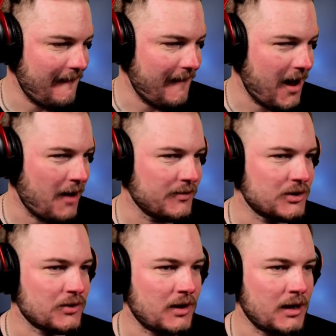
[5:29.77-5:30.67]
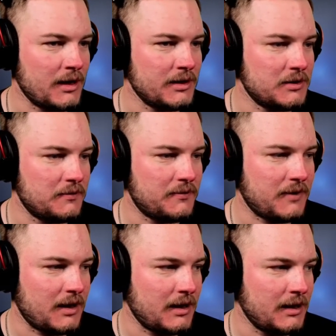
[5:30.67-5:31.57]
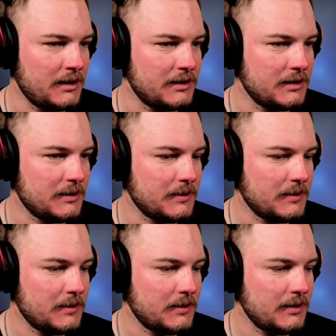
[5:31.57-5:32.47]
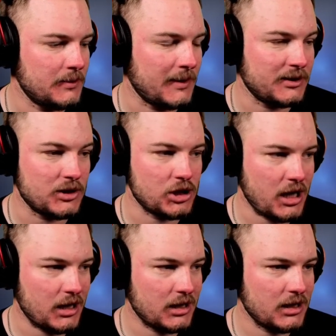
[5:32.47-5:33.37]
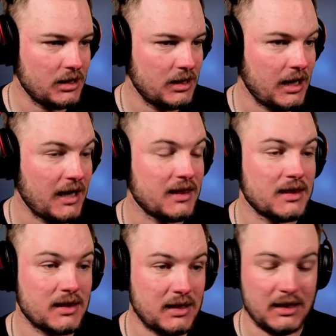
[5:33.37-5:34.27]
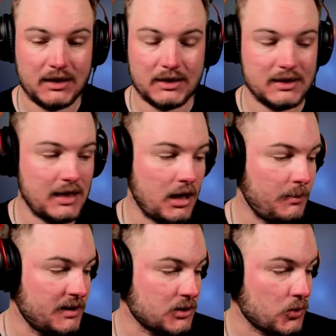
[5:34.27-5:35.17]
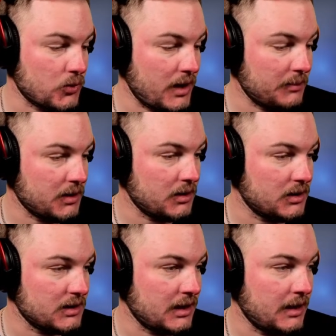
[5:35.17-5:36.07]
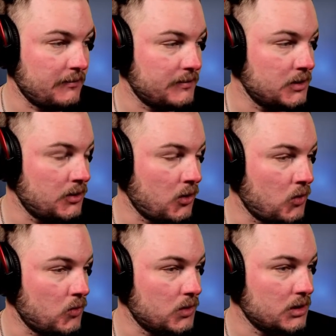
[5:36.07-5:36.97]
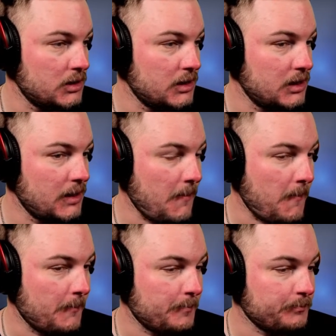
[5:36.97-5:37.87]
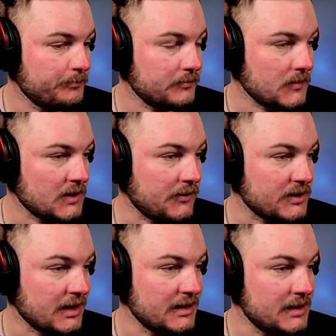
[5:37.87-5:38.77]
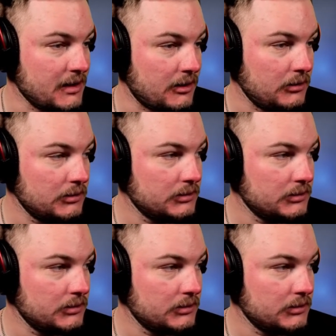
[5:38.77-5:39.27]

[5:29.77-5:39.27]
I've tried to find with check. I think the setup is correct because I have no, as far as I can tell,